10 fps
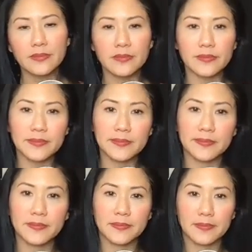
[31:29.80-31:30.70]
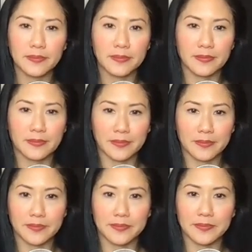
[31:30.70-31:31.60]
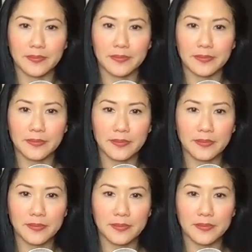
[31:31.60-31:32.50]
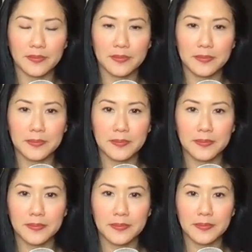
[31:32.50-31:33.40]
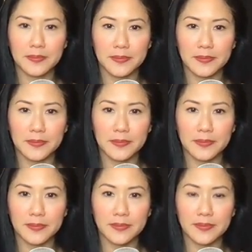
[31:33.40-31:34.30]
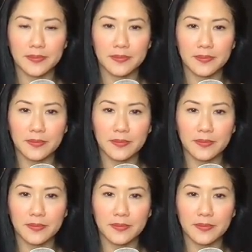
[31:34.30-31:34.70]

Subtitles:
[no speech]